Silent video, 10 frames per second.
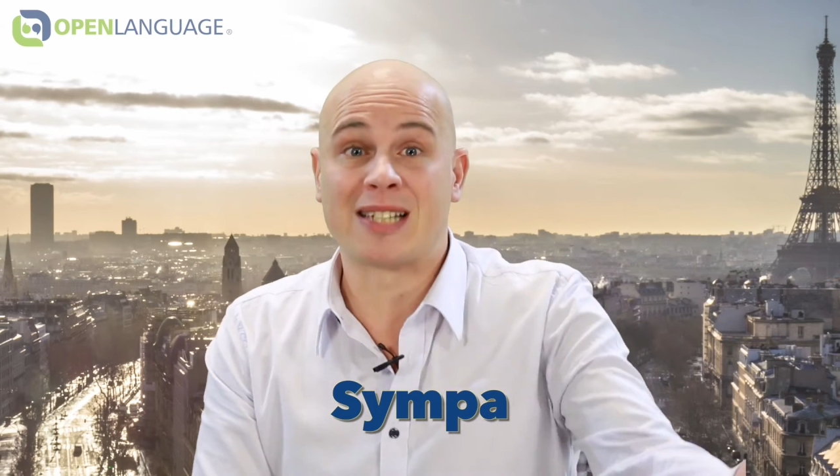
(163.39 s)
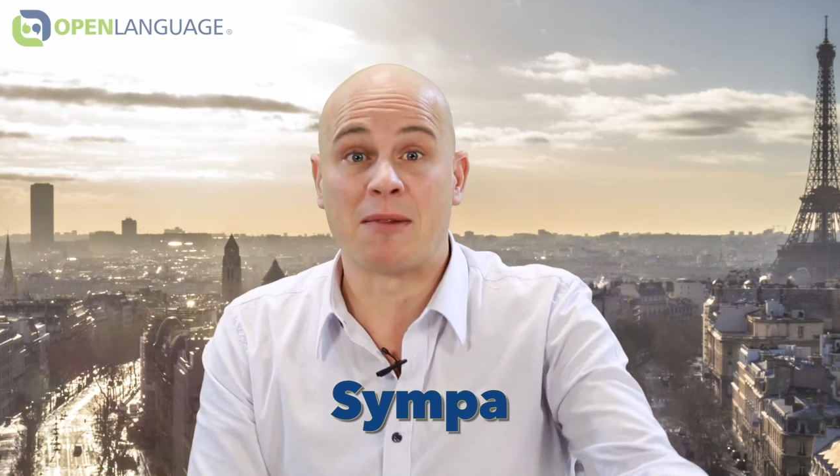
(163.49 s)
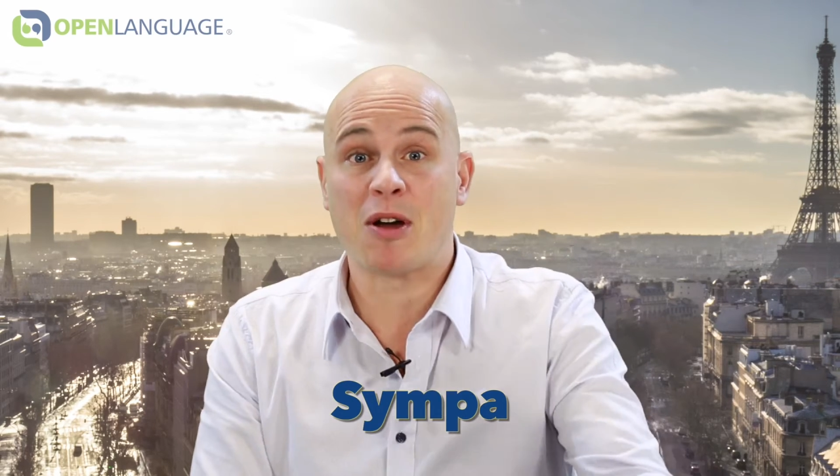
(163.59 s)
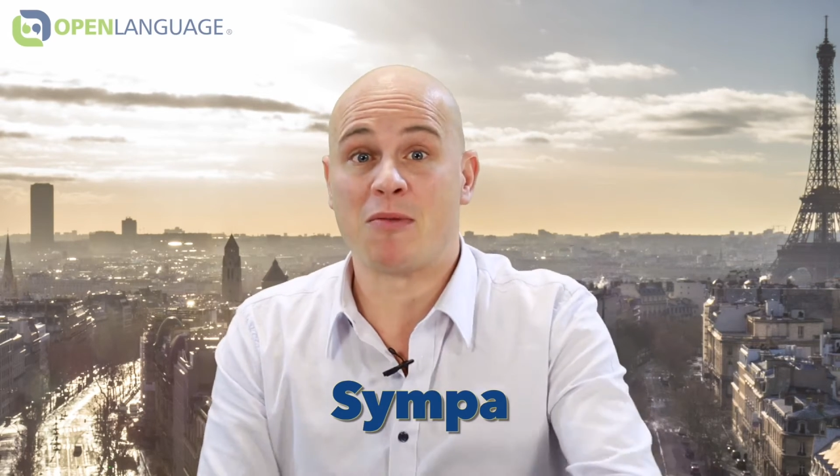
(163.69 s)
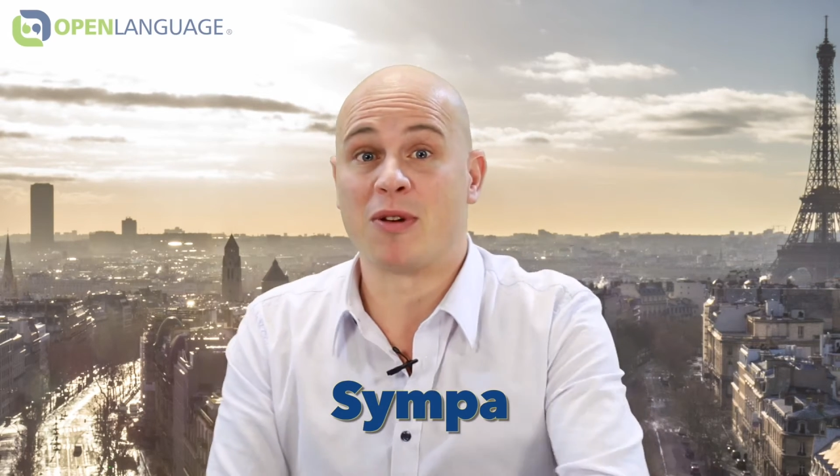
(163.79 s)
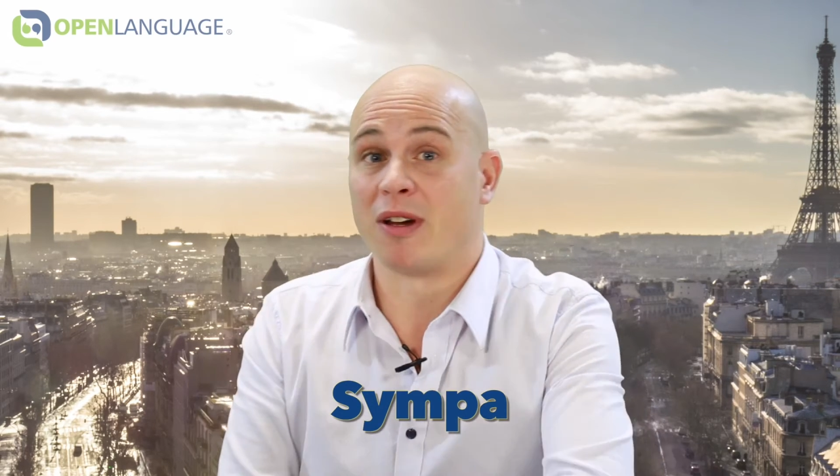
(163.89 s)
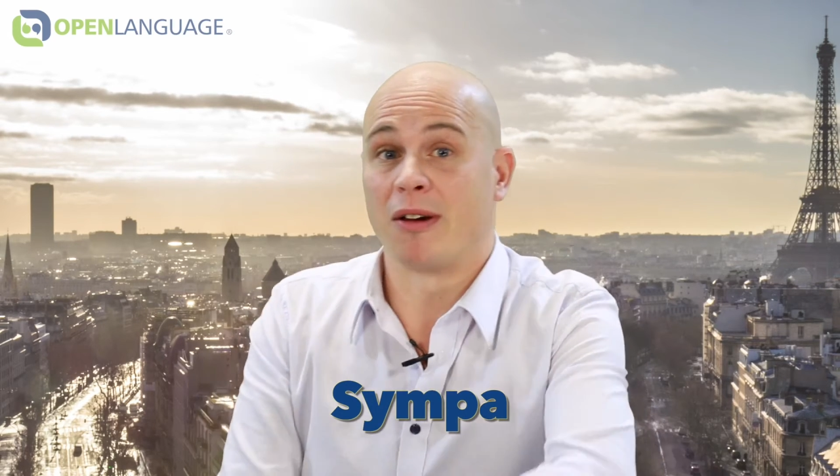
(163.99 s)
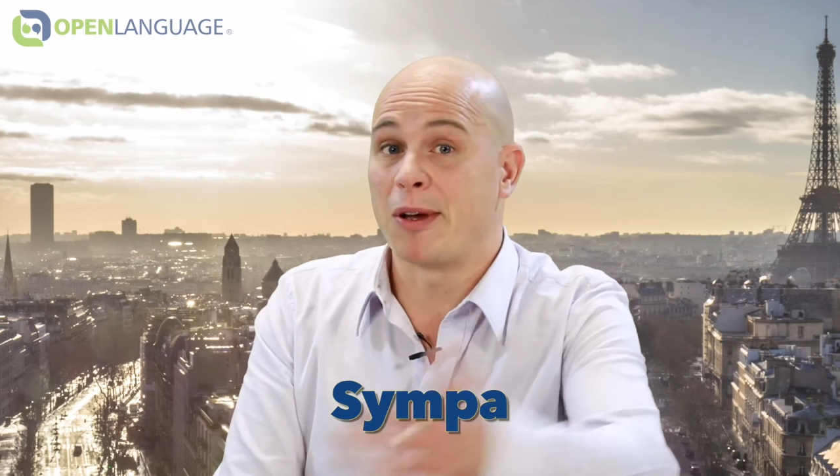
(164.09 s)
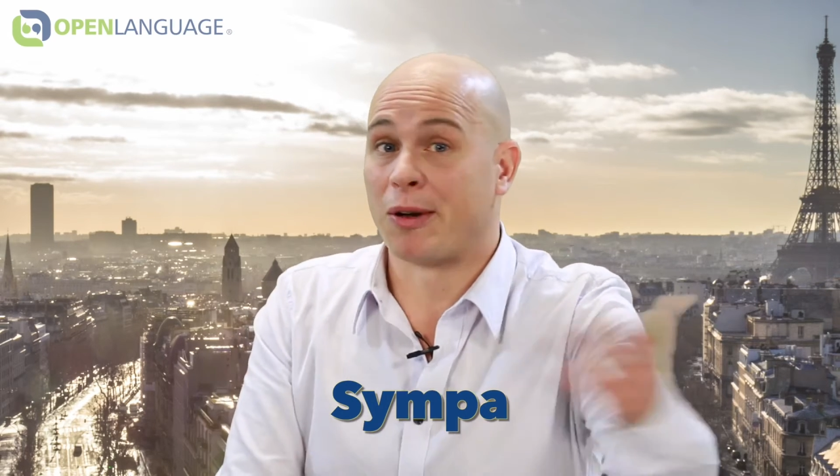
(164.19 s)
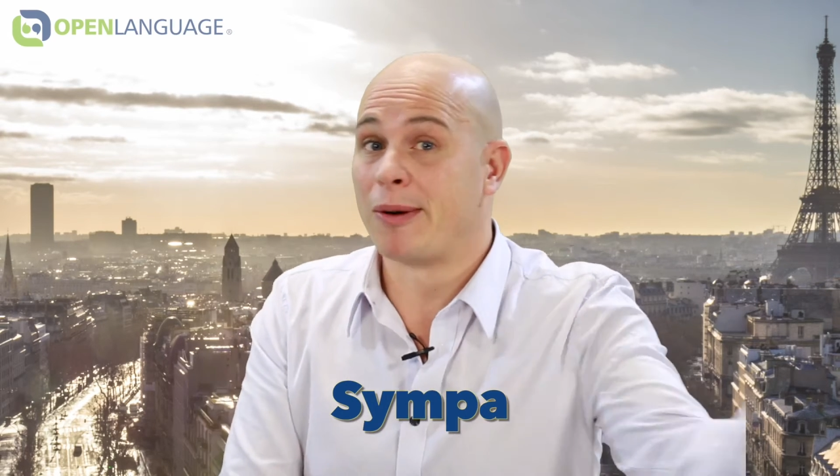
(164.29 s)
sympa
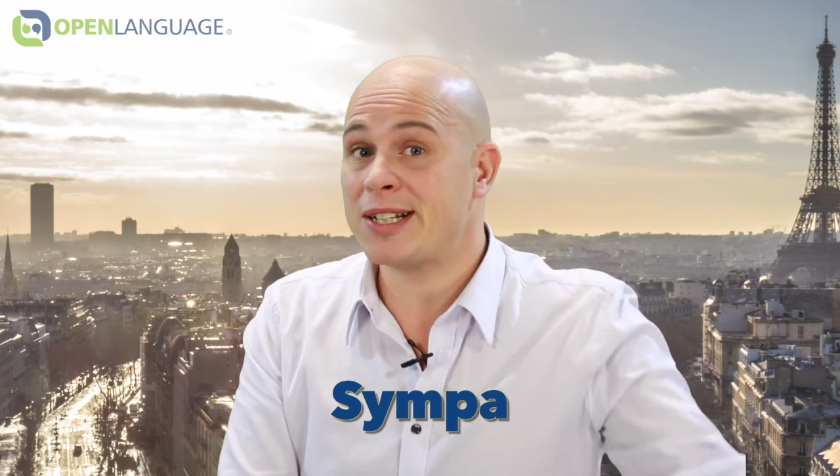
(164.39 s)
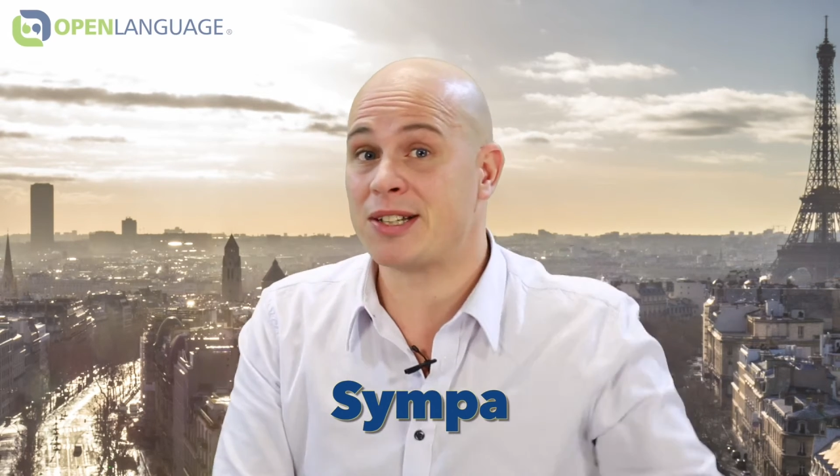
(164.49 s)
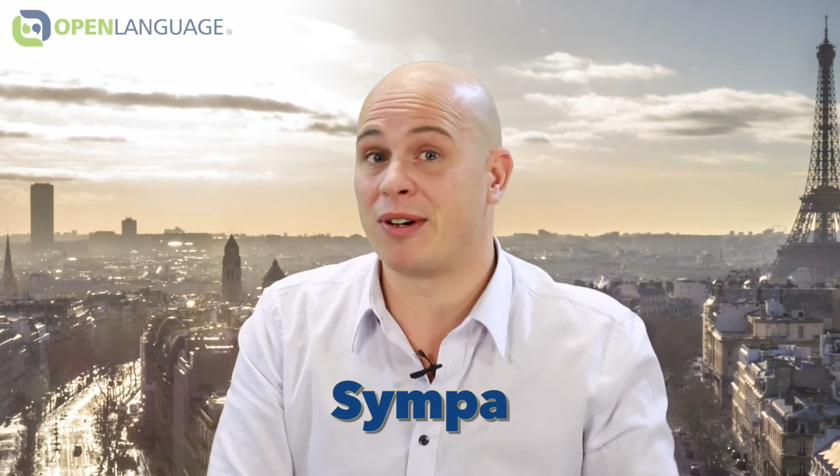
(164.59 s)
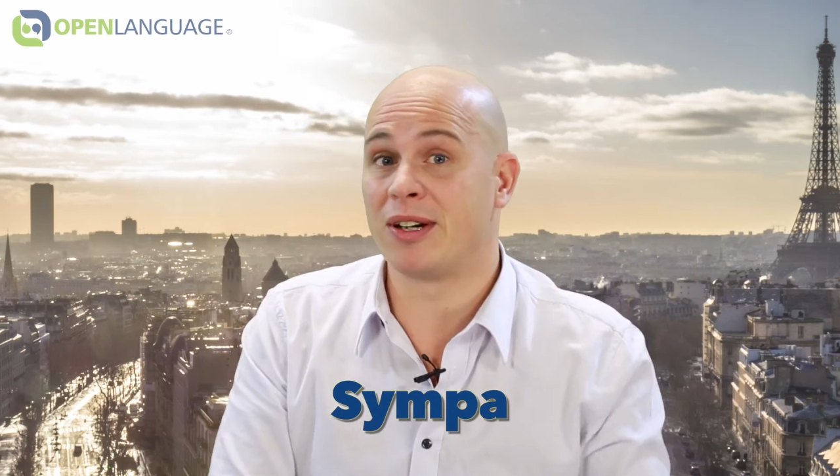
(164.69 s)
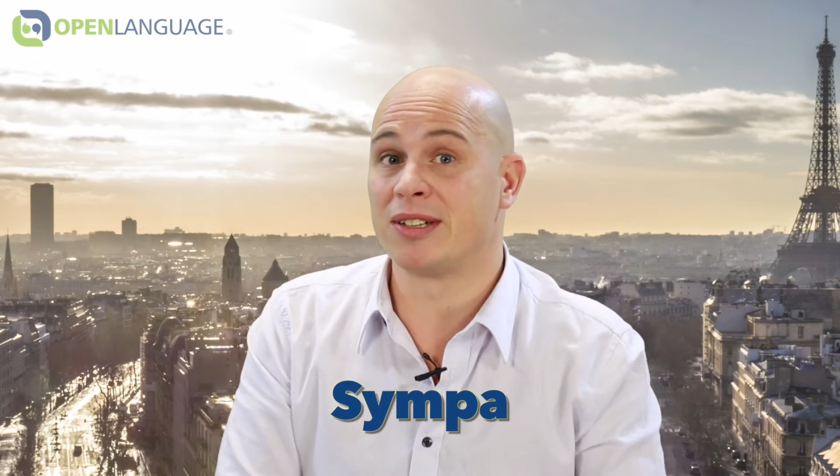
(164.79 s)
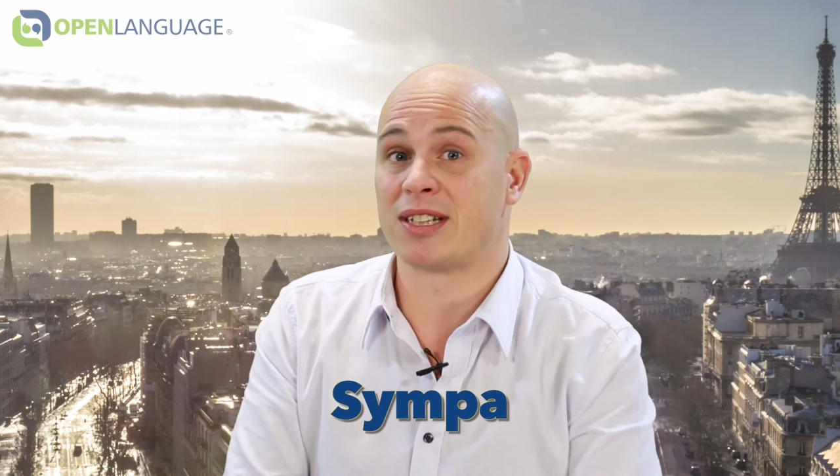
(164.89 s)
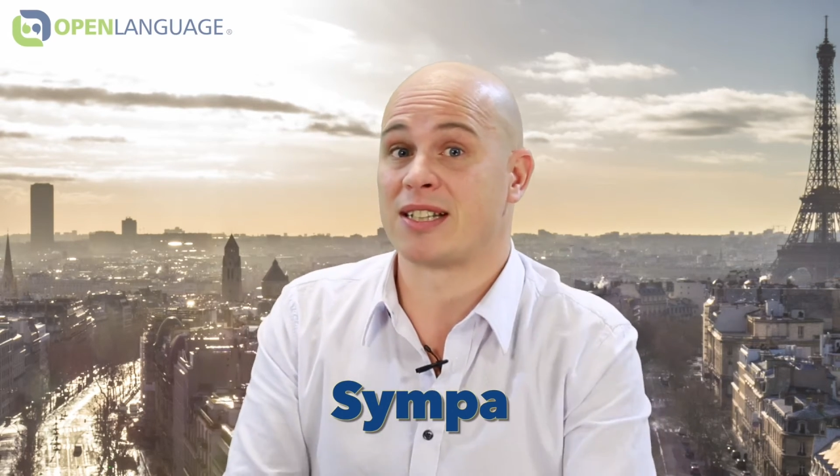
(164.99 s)
about the restaurants,